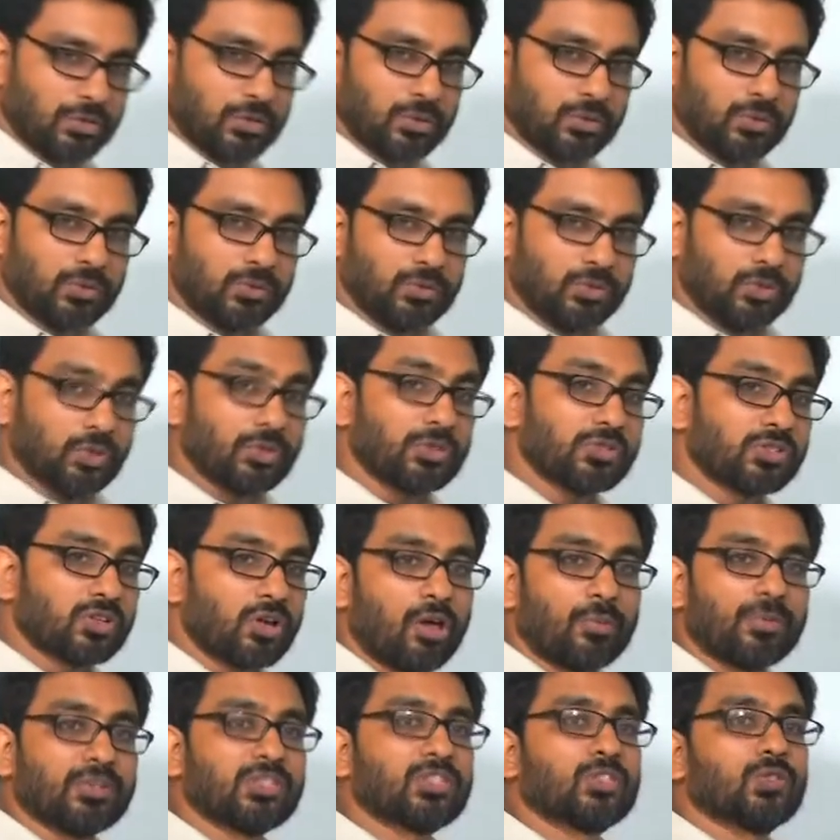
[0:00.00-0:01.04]
to, your
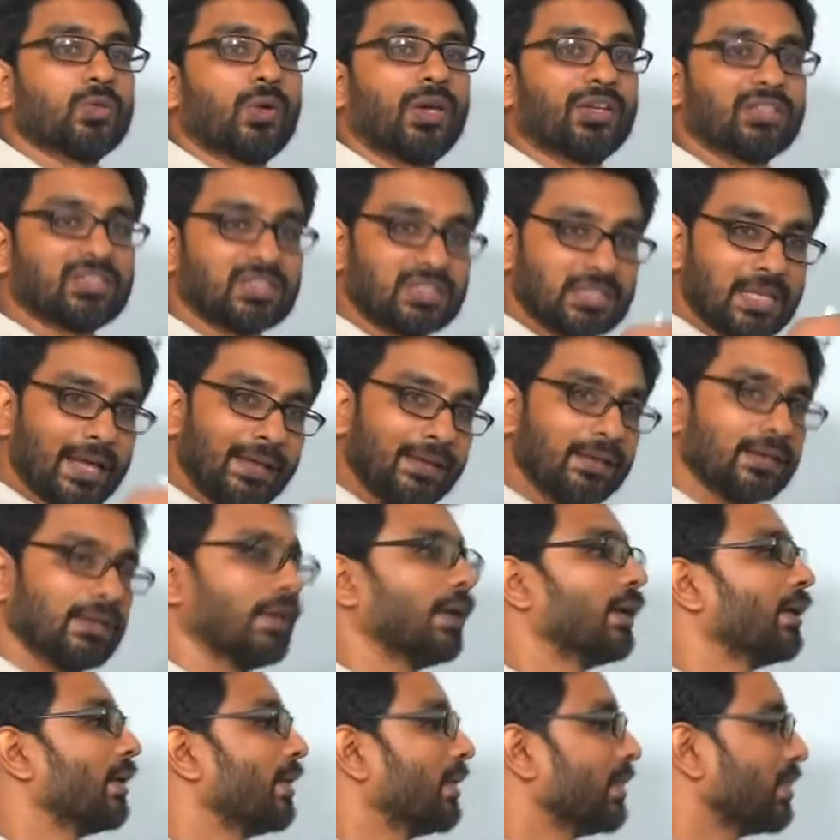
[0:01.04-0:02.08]
job is to extend
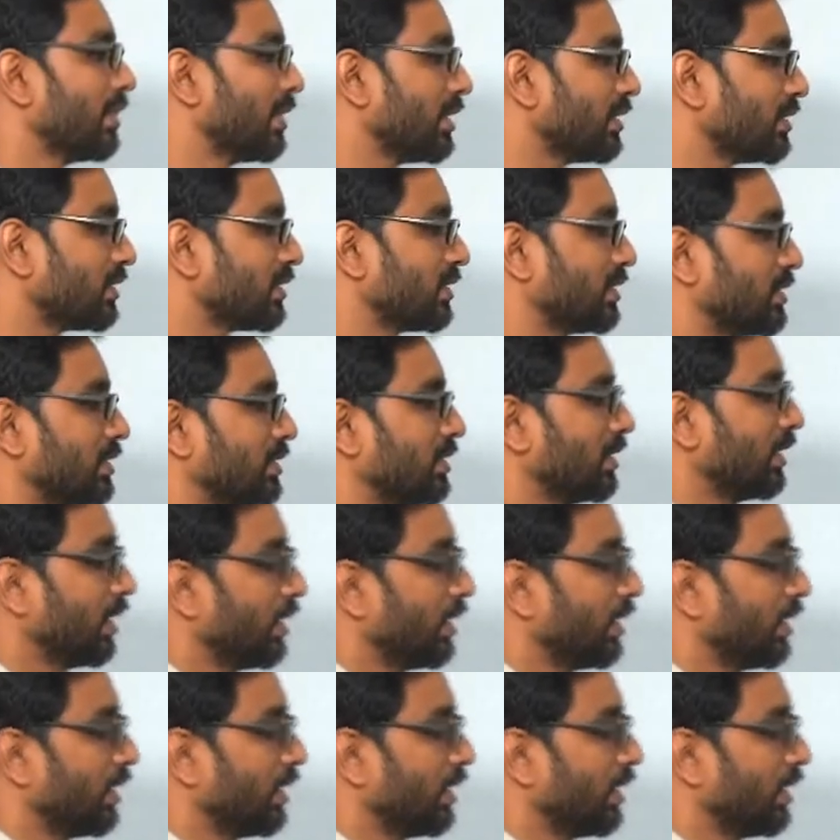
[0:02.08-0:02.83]
this